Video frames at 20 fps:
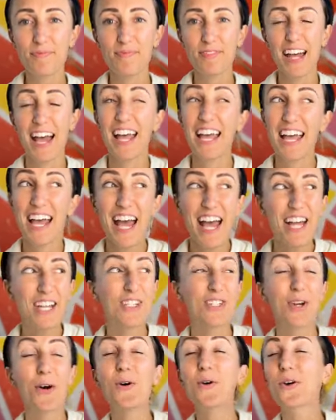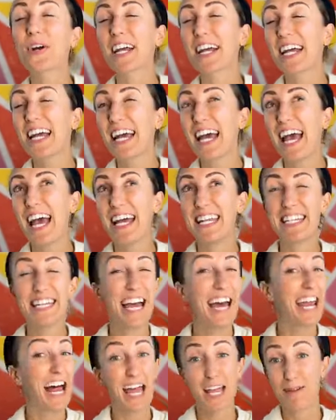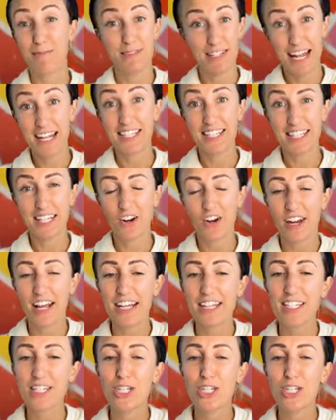I joke and yet I am dead serious.